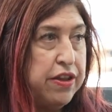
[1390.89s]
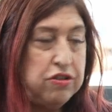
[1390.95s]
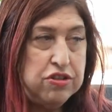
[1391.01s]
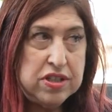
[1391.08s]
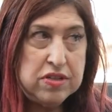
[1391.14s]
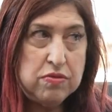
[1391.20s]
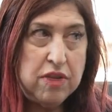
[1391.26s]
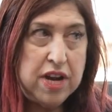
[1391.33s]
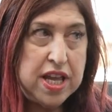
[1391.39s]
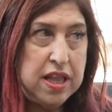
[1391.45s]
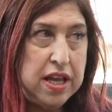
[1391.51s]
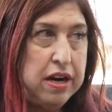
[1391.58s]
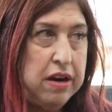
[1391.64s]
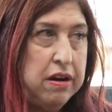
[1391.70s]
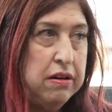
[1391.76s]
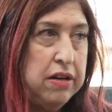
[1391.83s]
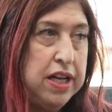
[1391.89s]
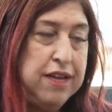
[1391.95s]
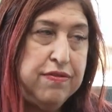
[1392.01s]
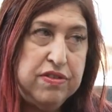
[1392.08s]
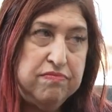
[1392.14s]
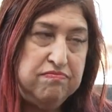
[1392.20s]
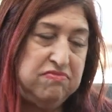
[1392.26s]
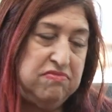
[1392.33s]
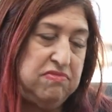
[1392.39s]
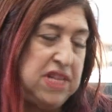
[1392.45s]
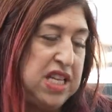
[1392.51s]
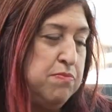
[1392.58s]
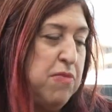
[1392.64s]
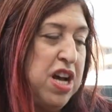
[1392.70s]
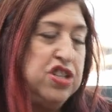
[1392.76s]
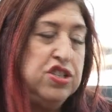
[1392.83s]
they're just right there, if
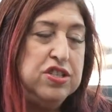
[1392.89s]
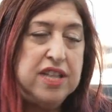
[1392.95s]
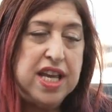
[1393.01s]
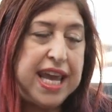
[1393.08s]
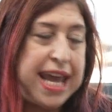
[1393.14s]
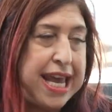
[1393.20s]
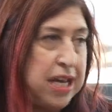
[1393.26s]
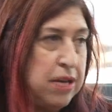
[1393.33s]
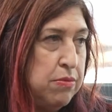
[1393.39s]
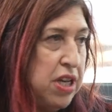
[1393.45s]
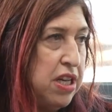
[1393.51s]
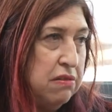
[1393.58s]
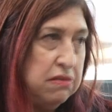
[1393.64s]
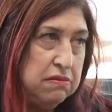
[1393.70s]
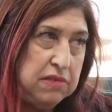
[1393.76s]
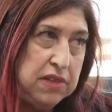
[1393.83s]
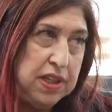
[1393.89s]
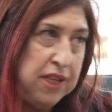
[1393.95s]
as much as they can be,